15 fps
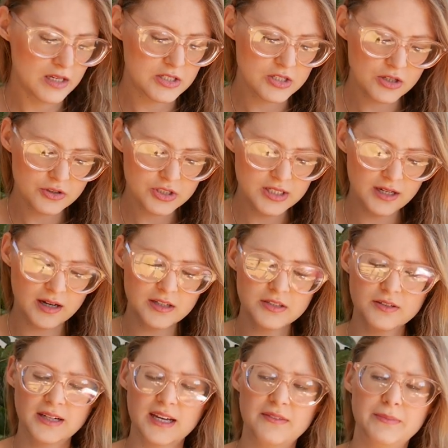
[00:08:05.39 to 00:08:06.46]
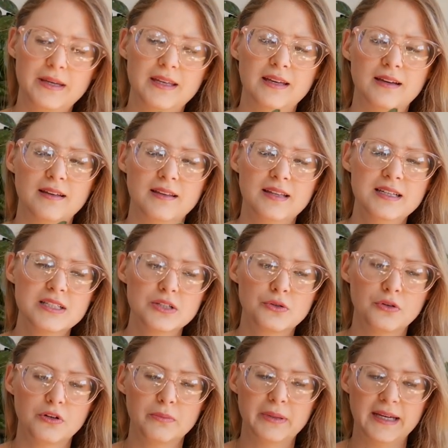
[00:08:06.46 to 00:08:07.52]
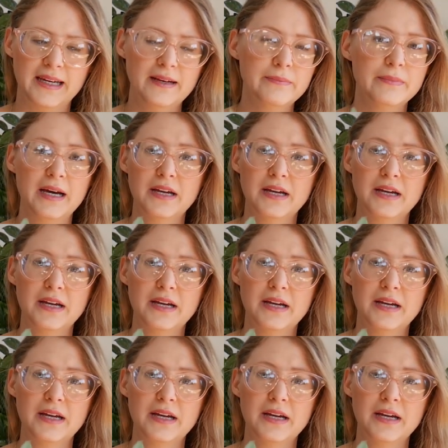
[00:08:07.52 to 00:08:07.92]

So she also gave me this cool plant.